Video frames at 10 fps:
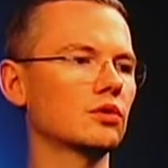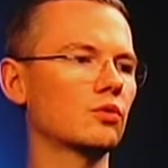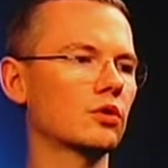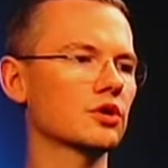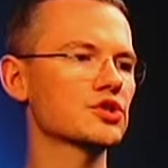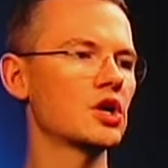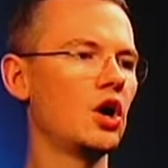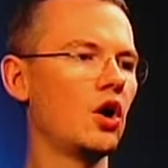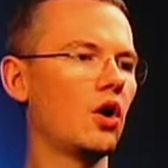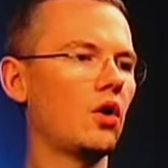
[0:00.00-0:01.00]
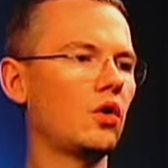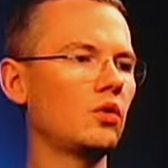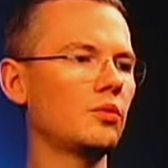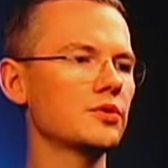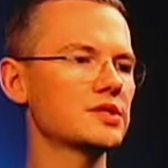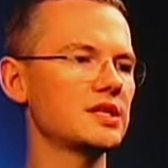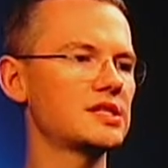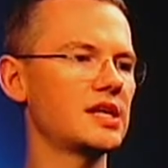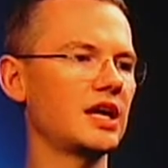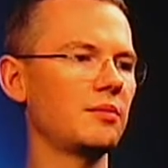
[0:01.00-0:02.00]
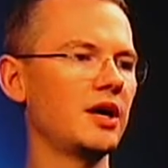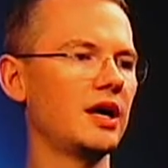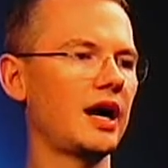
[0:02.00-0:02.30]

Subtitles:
works almost the same.